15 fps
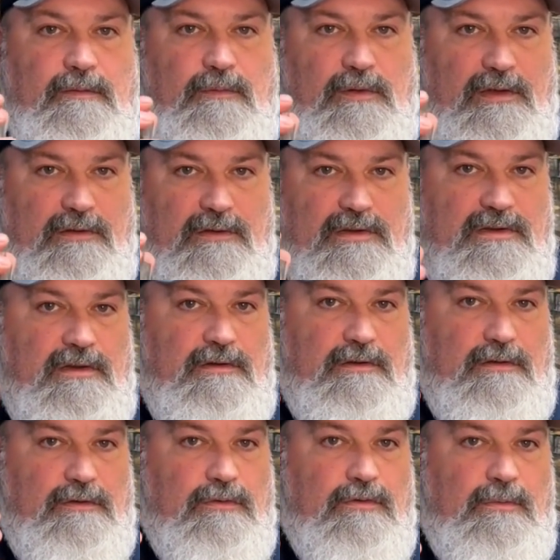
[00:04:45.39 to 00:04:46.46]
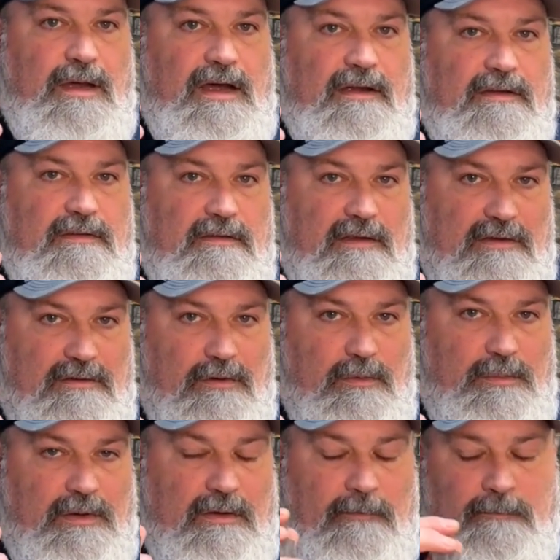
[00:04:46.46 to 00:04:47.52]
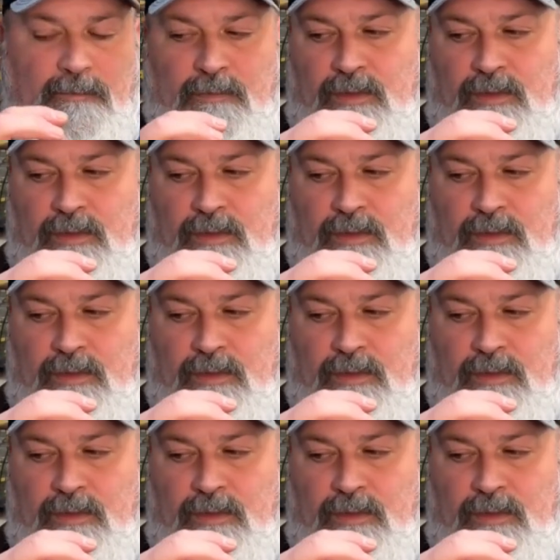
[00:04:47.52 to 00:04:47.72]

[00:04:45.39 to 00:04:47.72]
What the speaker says: whether it's in your toolbox that's open